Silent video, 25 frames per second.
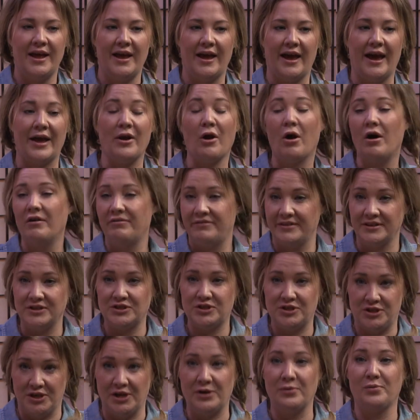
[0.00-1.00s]
And often
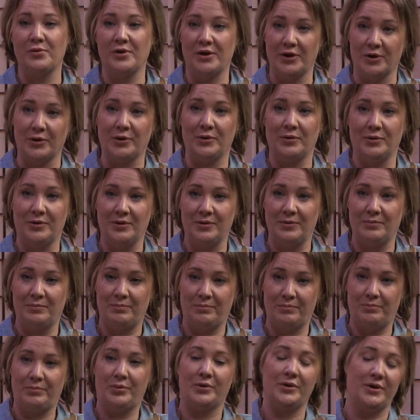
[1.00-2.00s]
she will
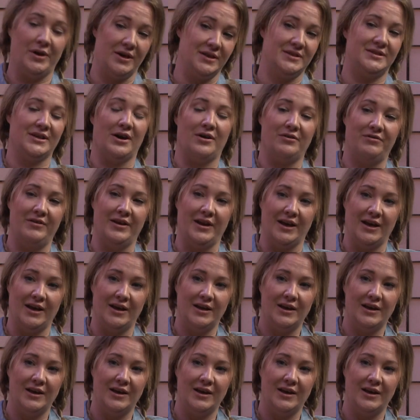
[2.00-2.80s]
put herself in it.